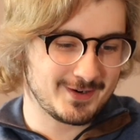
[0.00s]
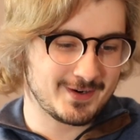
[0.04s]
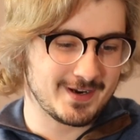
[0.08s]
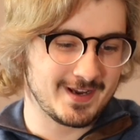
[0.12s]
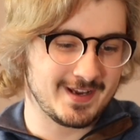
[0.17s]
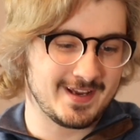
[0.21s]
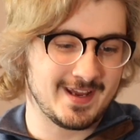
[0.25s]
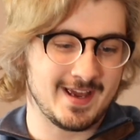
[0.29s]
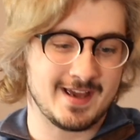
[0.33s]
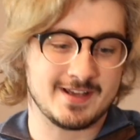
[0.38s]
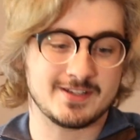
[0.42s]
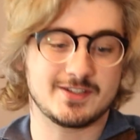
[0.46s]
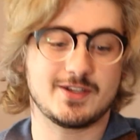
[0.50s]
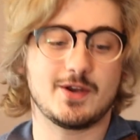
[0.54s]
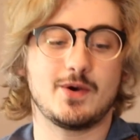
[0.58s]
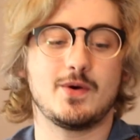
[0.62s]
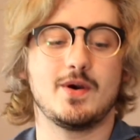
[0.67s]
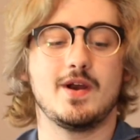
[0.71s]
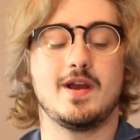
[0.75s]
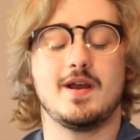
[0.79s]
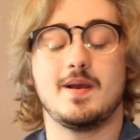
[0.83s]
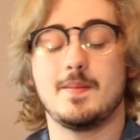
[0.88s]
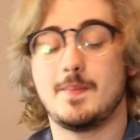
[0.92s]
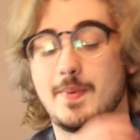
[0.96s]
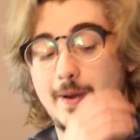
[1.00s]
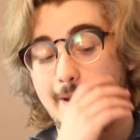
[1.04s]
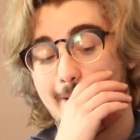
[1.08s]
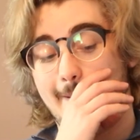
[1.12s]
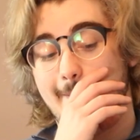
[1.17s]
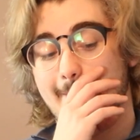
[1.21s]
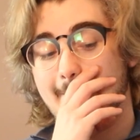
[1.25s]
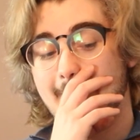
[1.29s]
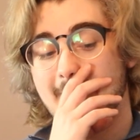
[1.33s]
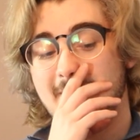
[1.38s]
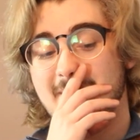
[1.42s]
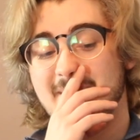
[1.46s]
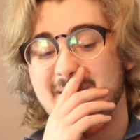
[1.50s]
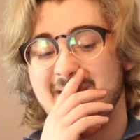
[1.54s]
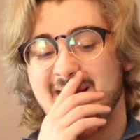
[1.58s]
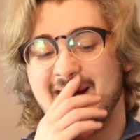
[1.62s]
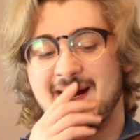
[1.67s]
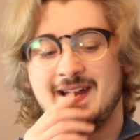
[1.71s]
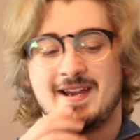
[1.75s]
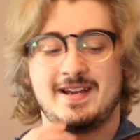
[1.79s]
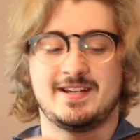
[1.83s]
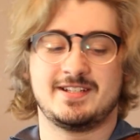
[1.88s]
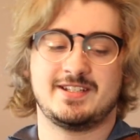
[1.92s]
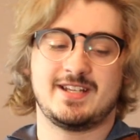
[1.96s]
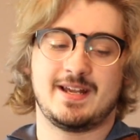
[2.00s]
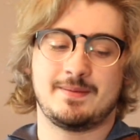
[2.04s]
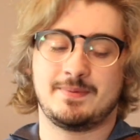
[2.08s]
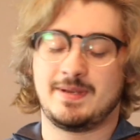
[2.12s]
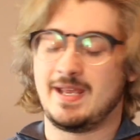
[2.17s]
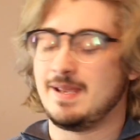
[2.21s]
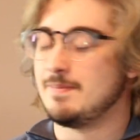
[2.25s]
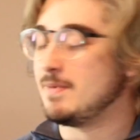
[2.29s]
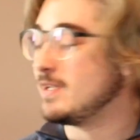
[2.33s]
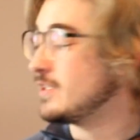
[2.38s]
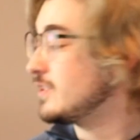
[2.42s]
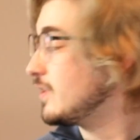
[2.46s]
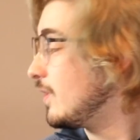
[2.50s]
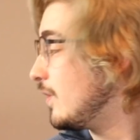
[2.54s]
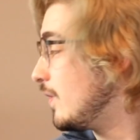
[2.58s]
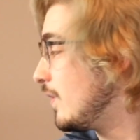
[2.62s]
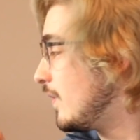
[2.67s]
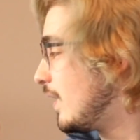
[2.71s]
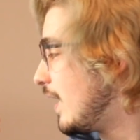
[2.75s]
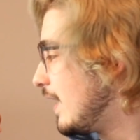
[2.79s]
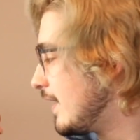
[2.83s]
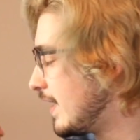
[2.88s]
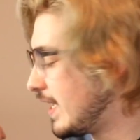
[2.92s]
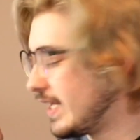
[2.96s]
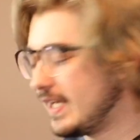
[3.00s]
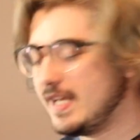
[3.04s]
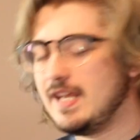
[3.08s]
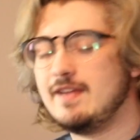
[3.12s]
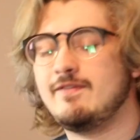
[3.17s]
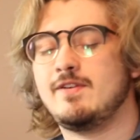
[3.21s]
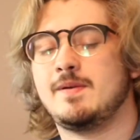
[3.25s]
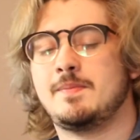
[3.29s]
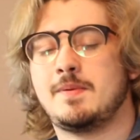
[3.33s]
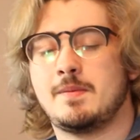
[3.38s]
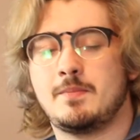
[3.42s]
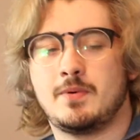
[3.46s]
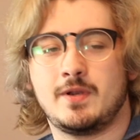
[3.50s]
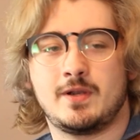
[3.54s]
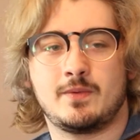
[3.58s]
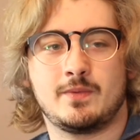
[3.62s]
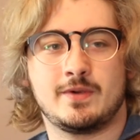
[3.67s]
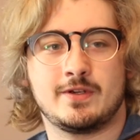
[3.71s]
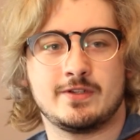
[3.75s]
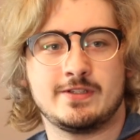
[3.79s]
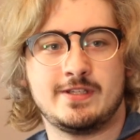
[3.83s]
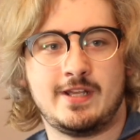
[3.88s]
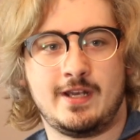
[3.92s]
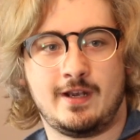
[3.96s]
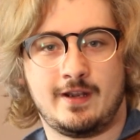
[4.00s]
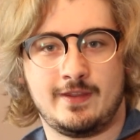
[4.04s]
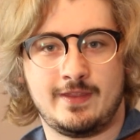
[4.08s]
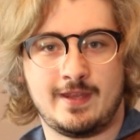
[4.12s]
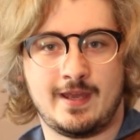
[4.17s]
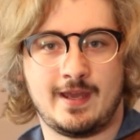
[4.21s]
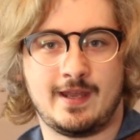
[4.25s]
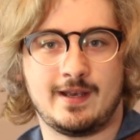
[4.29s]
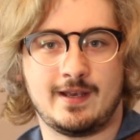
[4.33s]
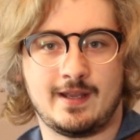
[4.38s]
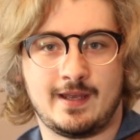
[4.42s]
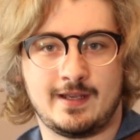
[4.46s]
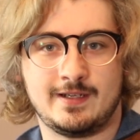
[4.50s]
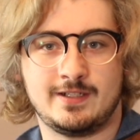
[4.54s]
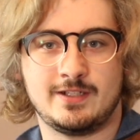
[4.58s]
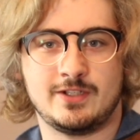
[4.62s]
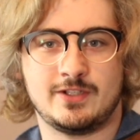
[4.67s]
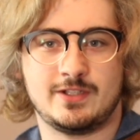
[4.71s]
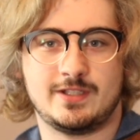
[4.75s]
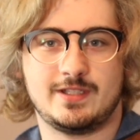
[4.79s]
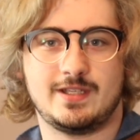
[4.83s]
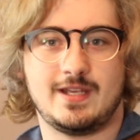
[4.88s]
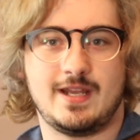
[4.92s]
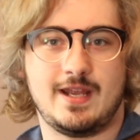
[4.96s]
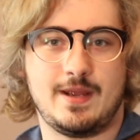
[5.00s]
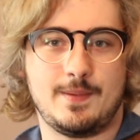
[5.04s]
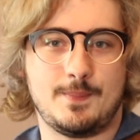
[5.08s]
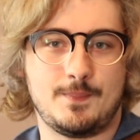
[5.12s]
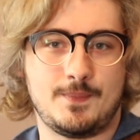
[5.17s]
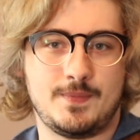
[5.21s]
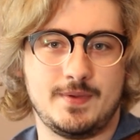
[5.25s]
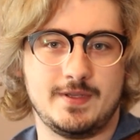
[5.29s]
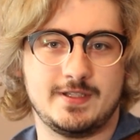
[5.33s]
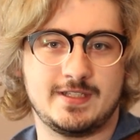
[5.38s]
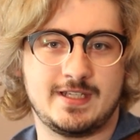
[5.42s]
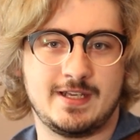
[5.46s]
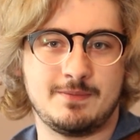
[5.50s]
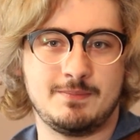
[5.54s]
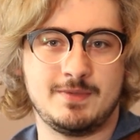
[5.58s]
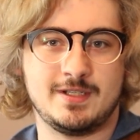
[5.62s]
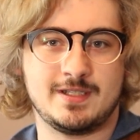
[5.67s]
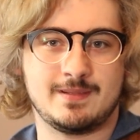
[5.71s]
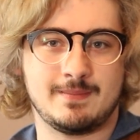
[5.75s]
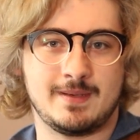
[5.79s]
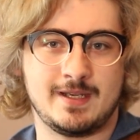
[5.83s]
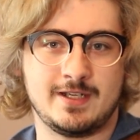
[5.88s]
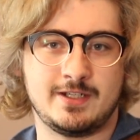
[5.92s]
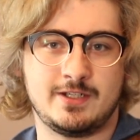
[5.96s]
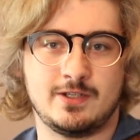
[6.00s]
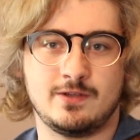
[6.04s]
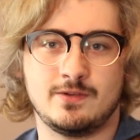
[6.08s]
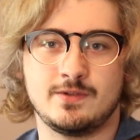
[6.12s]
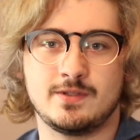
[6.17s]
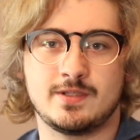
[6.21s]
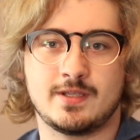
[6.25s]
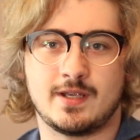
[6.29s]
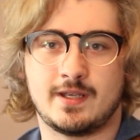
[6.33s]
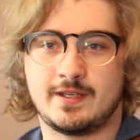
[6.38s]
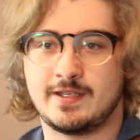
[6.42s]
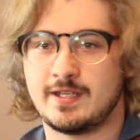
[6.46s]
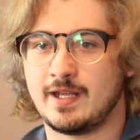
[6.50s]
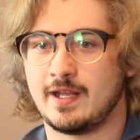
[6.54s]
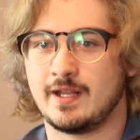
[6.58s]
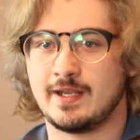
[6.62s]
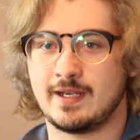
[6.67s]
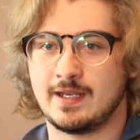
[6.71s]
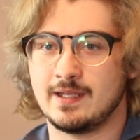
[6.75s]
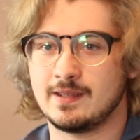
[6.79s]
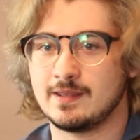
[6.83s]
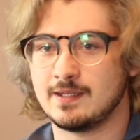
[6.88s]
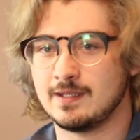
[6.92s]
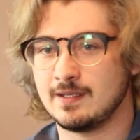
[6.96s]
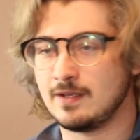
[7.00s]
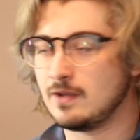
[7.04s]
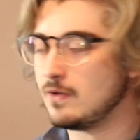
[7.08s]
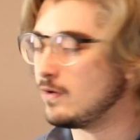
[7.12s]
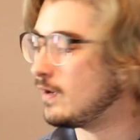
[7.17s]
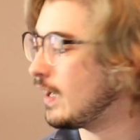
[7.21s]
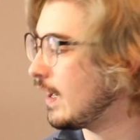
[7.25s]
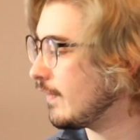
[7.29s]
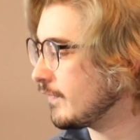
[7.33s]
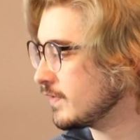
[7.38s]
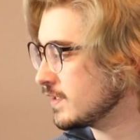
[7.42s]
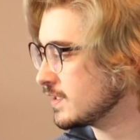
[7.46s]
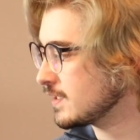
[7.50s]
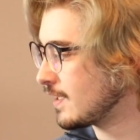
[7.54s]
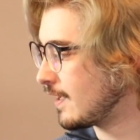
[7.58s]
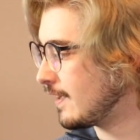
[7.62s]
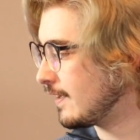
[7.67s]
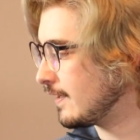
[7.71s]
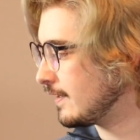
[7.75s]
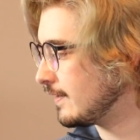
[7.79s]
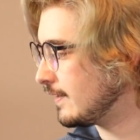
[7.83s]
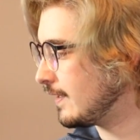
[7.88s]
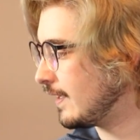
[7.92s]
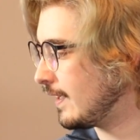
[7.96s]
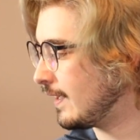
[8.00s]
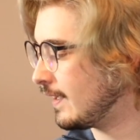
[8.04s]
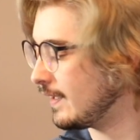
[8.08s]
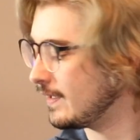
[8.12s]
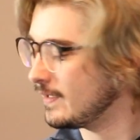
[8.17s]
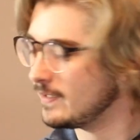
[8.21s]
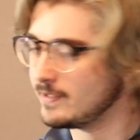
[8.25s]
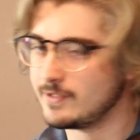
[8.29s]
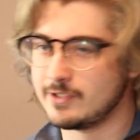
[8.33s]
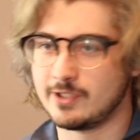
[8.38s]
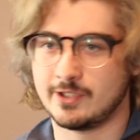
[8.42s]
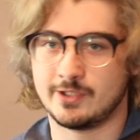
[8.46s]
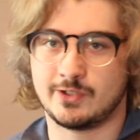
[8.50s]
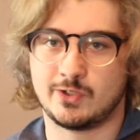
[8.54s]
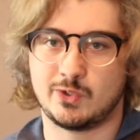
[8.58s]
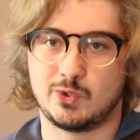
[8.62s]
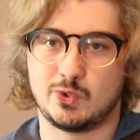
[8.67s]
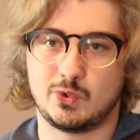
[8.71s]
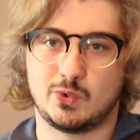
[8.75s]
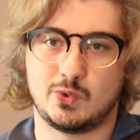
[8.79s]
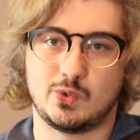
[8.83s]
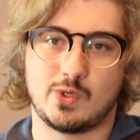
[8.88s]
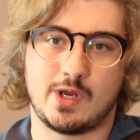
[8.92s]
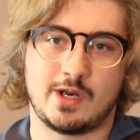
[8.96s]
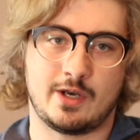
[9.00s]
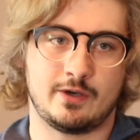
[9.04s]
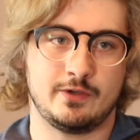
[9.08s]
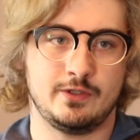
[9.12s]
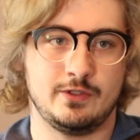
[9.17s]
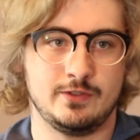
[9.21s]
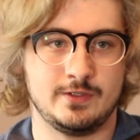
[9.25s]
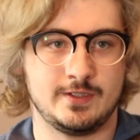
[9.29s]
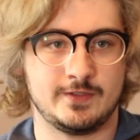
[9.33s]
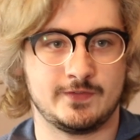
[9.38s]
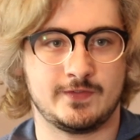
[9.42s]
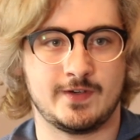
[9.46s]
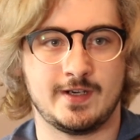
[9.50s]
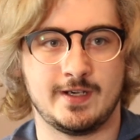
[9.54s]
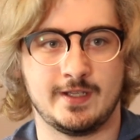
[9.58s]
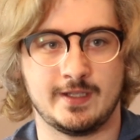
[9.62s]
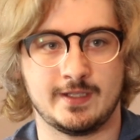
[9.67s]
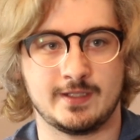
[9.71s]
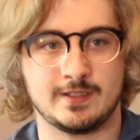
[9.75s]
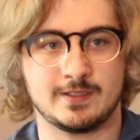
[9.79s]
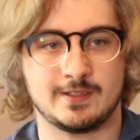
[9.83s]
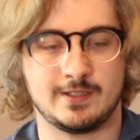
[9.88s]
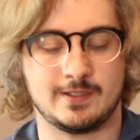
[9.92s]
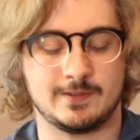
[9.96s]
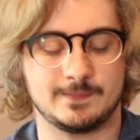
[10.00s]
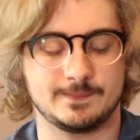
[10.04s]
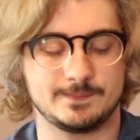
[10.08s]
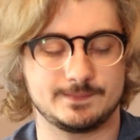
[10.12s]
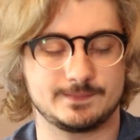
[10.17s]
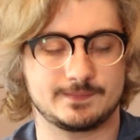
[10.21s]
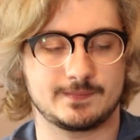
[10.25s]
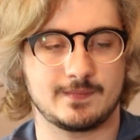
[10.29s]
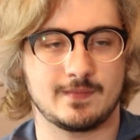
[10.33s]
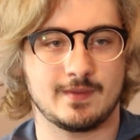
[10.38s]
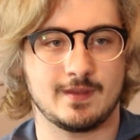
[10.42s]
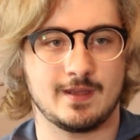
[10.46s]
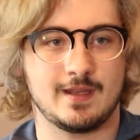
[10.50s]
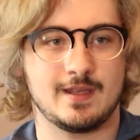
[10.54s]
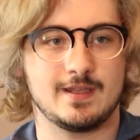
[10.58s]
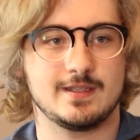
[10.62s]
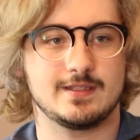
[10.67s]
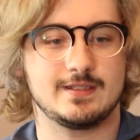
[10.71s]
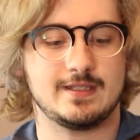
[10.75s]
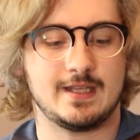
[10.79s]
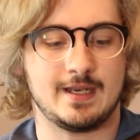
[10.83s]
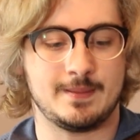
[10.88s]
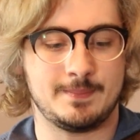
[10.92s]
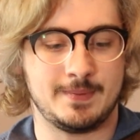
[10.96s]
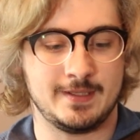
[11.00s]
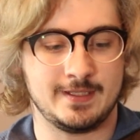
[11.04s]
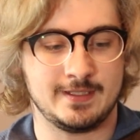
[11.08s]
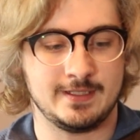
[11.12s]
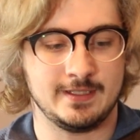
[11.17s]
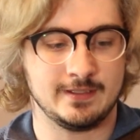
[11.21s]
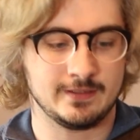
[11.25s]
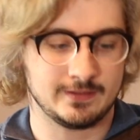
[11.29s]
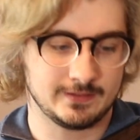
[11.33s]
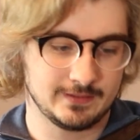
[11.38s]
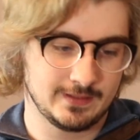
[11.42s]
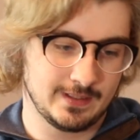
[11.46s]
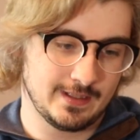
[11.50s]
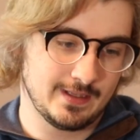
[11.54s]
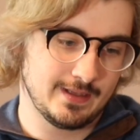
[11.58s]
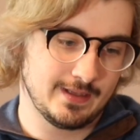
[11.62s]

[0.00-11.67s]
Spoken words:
Okay, yeah. I stopped gaming. So I kind of gave up on putting Windows 10 on that. It's giving me some issues until I get the new graphics card in there. And it's just, I don't use it for anything, so it's not a big deal.